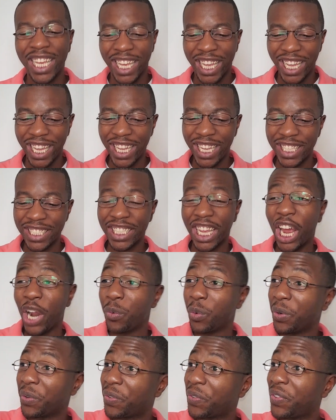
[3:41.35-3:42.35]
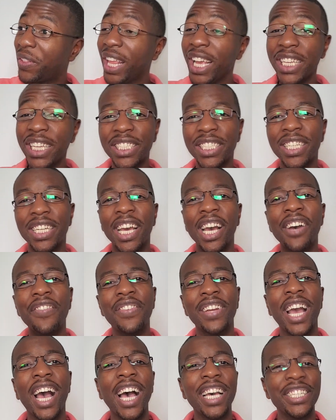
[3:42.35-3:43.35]
is a reflection of
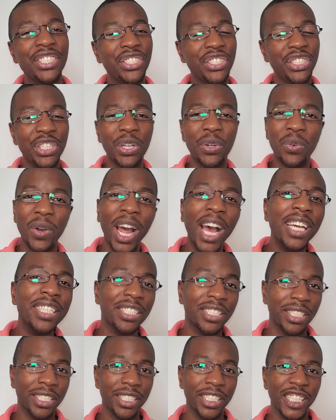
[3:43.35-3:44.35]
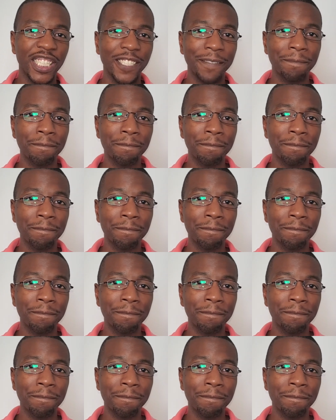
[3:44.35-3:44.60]
God's generosity.